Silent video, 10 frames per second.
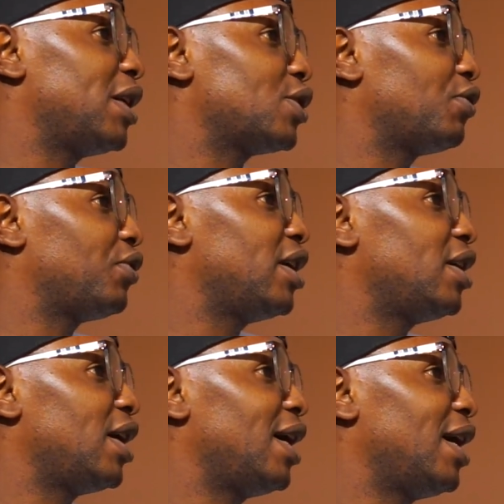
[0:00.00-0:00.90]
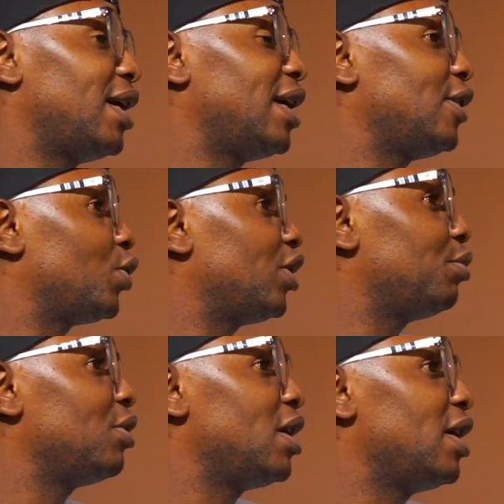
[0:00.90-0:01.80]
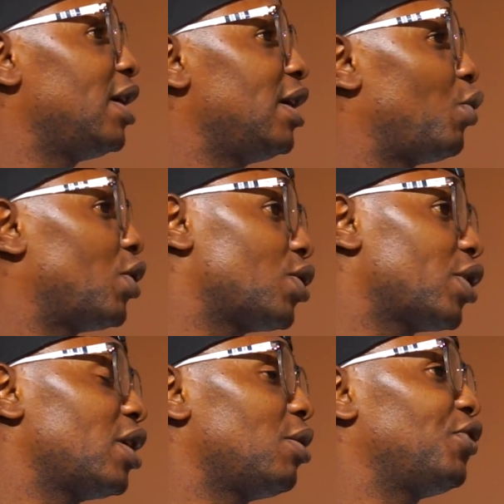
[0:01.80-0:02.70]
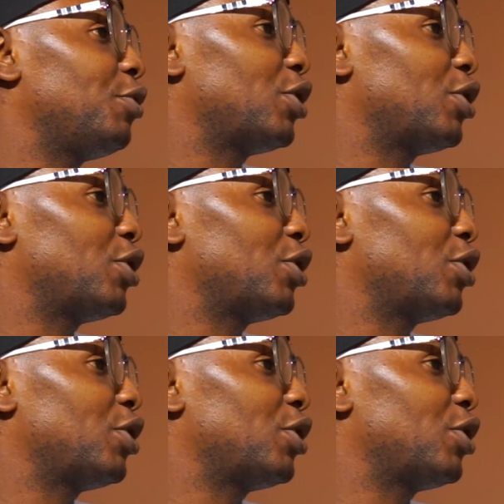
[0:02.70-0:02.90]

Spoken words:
pastor friend, and I told him, he was talking of the